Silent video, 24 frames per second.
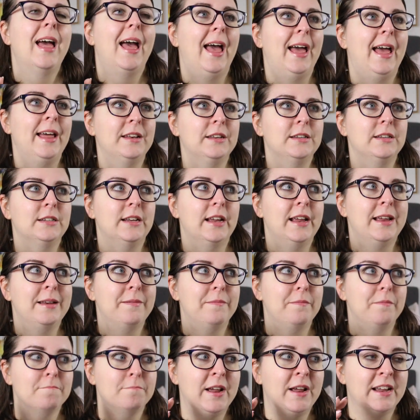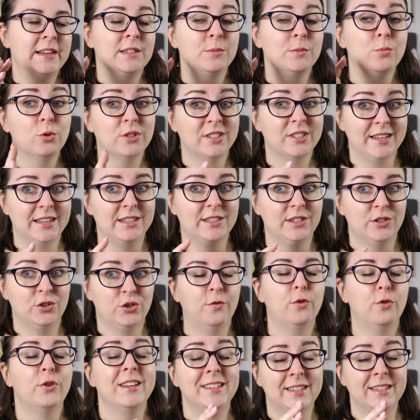And it makes more sense
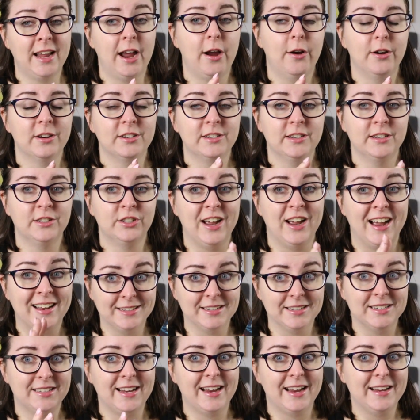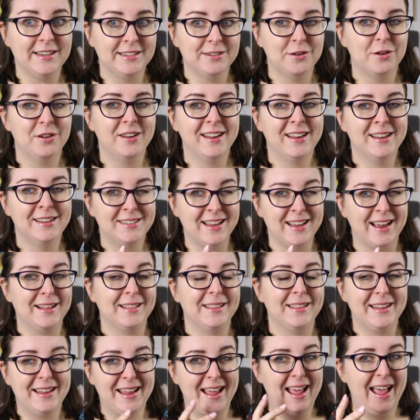for his character to understand
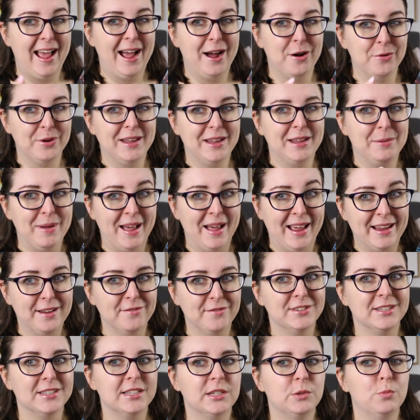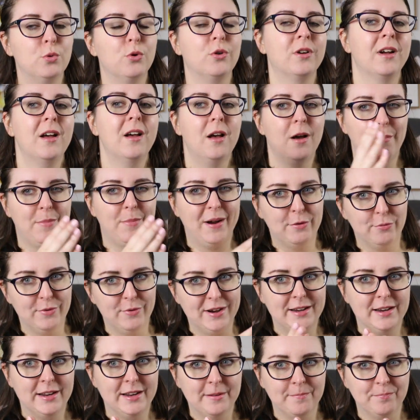exactly how he behaves in this book by
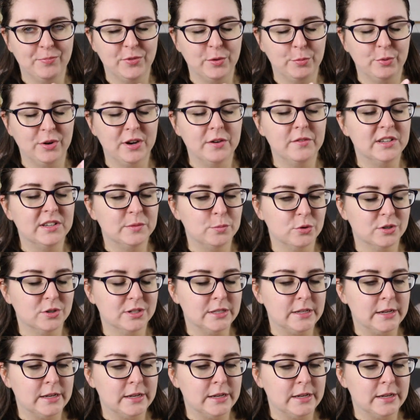reading the previous books in